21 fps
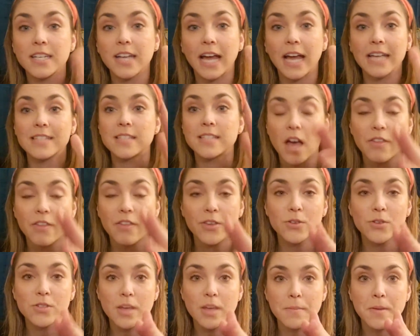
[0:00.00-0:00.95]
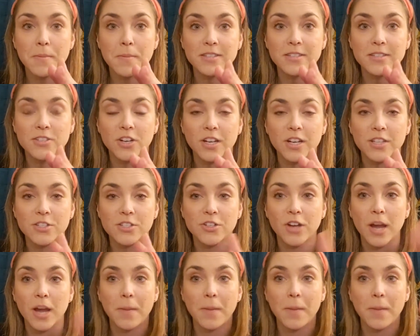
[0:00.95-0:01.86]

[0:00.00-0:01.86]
I saw that you sent me a message on Instagram.